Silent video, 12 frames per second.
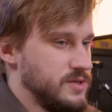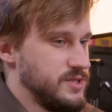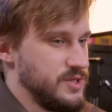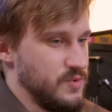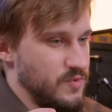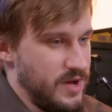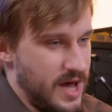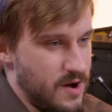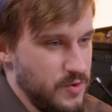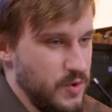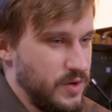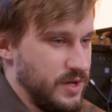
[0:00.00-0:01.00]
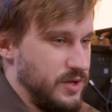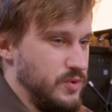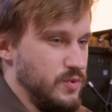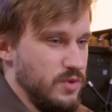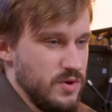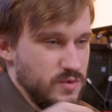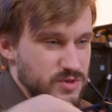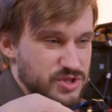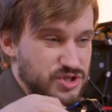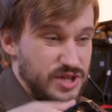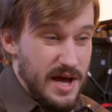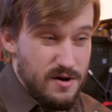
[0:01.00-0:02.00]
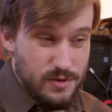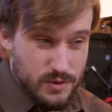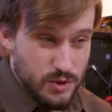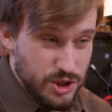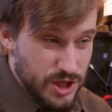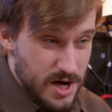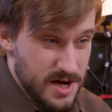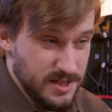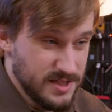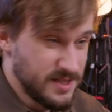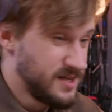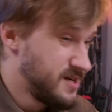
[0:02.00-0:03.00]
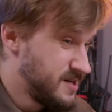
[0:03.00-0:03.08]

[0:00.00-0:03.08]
So now you can do those down-low shots,